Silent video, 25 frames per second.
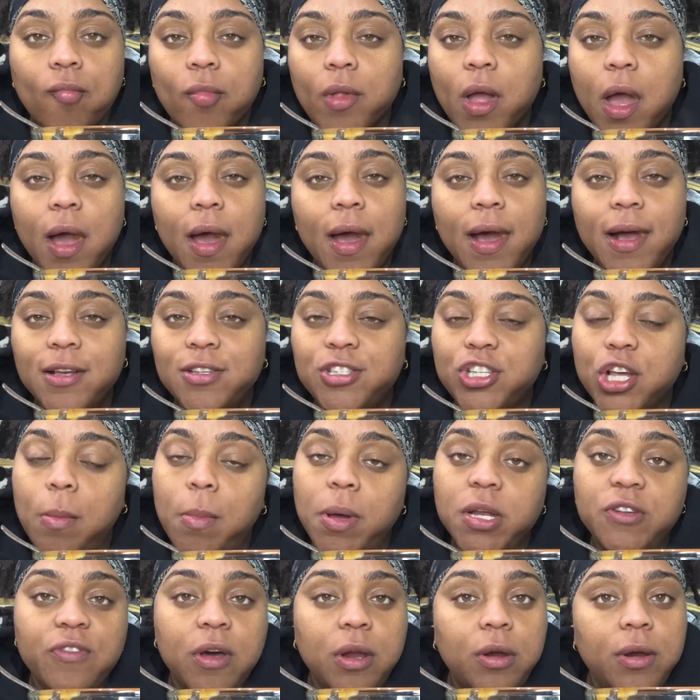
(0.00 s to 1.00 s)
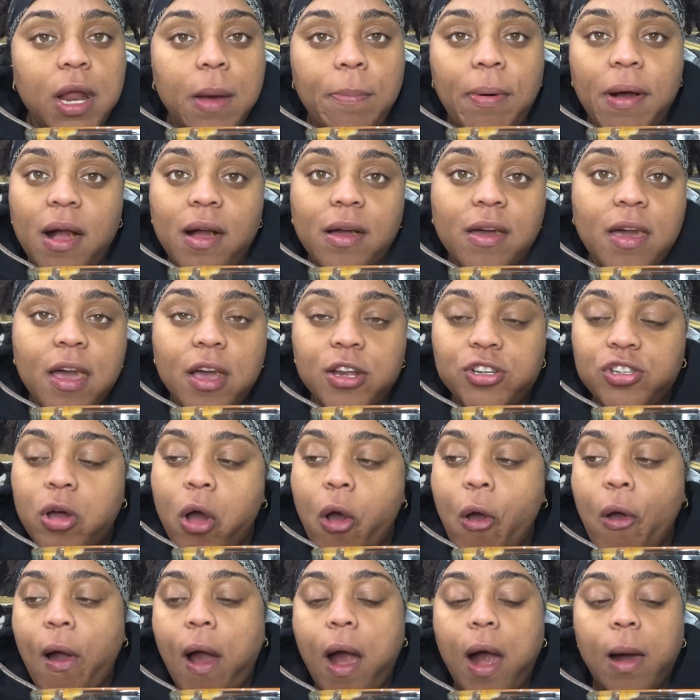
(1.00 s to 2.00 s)
I had so much fun on that podcast,
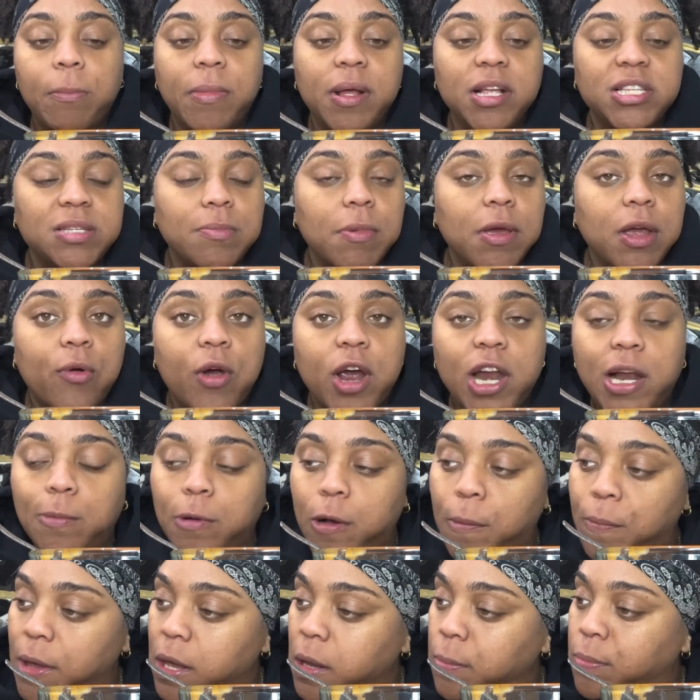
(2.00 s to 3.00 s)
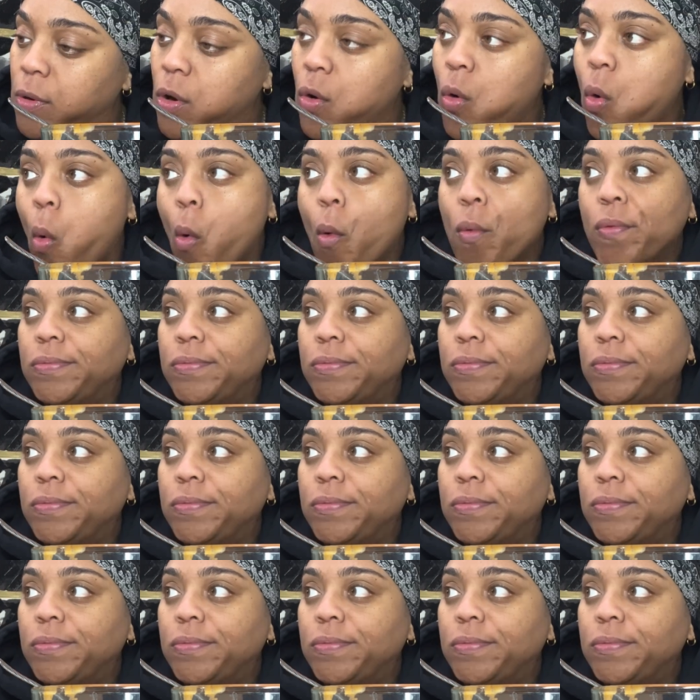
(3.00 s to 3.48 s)
y'all. I met some incredible people.